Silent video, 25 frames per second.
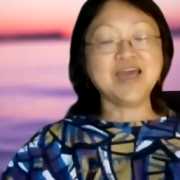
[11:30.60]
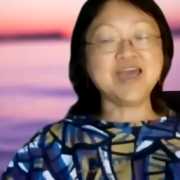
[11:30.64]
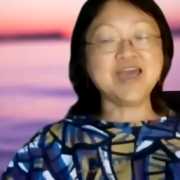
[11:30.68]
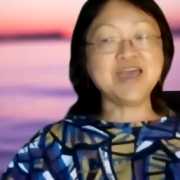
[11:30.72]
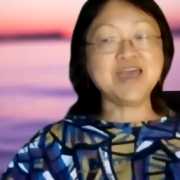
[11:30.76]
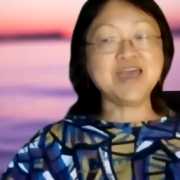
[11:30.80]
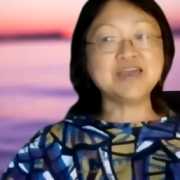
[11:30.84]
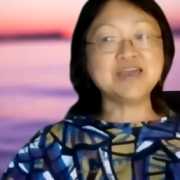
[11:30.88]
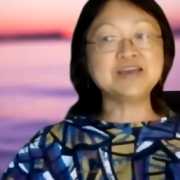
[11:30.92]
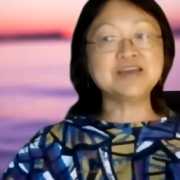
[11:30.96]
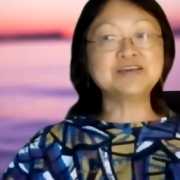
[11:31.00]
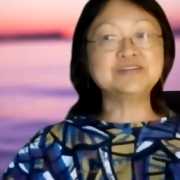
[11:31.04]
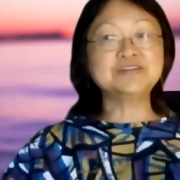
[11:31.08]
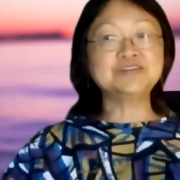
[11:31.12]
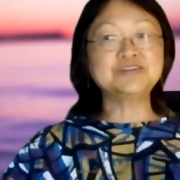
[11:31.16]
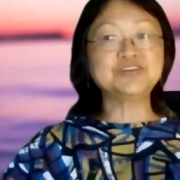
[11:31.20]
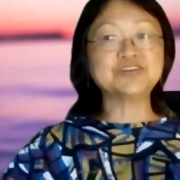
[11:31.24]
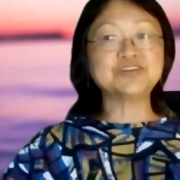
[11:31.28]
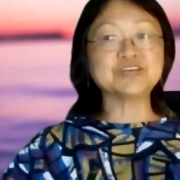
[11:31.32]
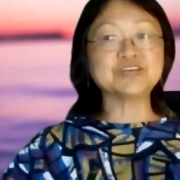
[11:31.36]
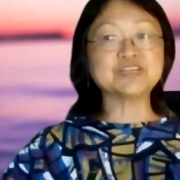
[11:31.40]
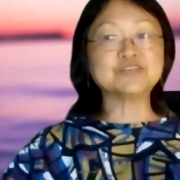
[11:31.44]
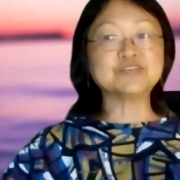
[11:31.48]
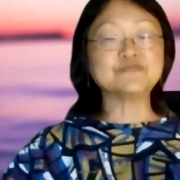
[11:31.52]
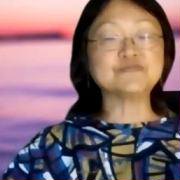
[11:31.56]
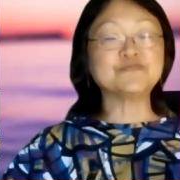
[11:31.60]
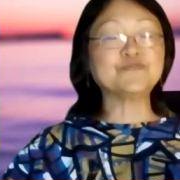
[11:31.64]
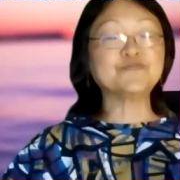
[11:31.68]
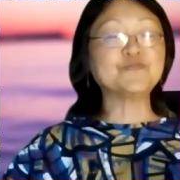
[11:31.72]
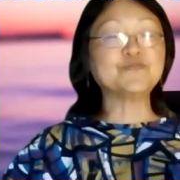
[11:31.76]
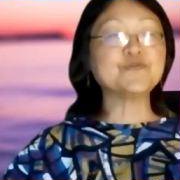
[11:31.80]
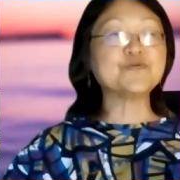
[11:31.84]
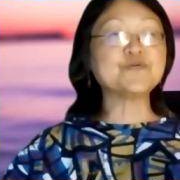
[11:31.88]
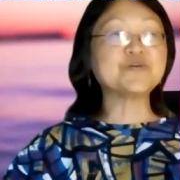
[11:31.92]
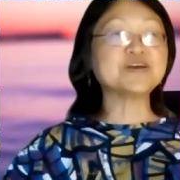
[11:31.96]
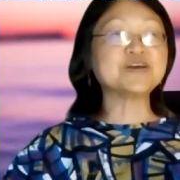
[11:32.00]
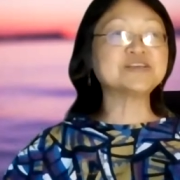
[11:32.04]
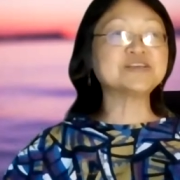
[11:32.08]
and just
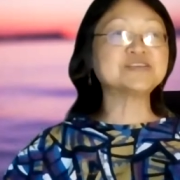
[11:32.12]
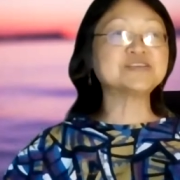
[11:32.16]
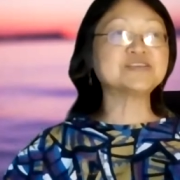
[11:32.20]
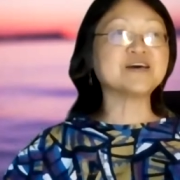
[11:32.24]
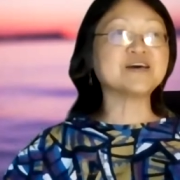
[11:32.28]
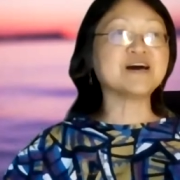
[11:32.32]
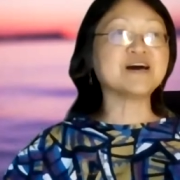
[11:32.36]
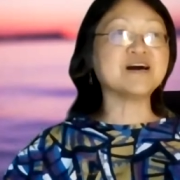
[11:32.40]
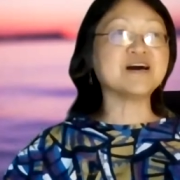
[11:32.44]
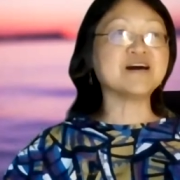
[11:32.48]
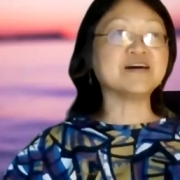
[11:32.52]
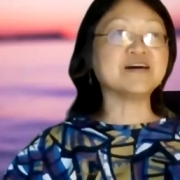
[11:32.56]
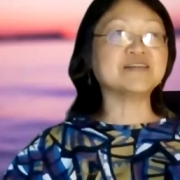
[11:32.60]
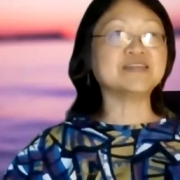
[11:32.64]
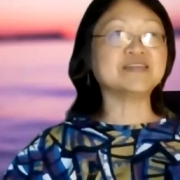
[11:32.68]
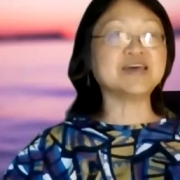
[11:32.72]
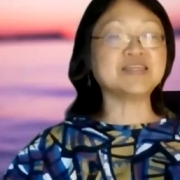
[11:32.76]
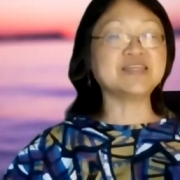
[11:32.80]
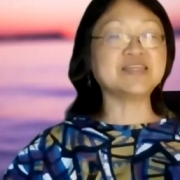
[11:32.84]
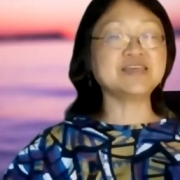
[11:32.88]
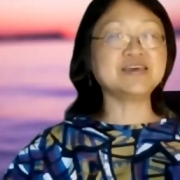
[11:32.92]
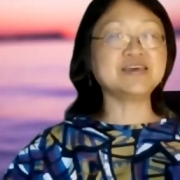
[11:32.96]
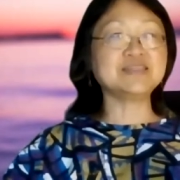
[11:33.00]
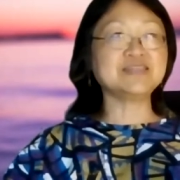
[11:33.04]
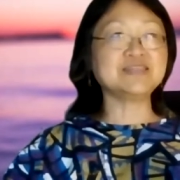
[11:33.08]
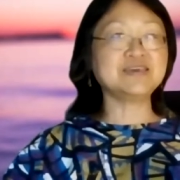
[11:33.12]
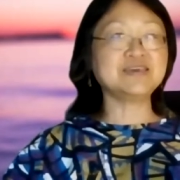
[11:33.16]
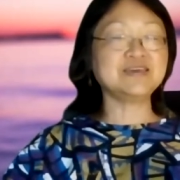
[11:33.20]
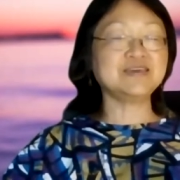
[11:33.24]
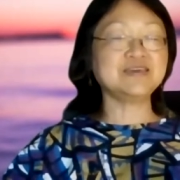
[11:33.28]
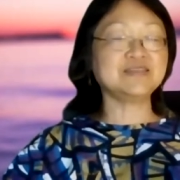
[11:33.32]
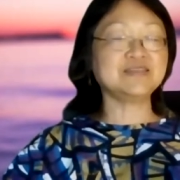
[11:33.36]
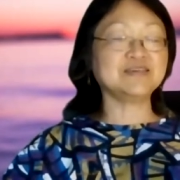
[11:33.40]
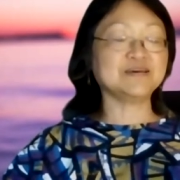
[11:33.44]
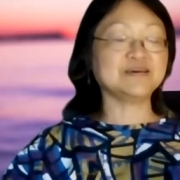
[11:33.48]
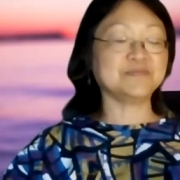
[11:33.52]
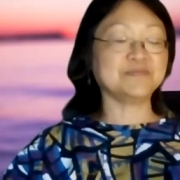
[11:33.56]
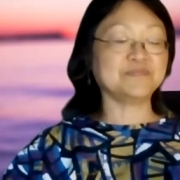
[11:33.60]
focus on, I think
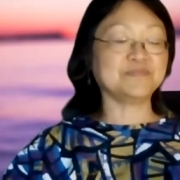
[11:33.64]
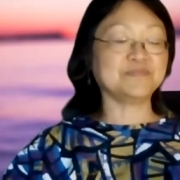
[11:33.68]
the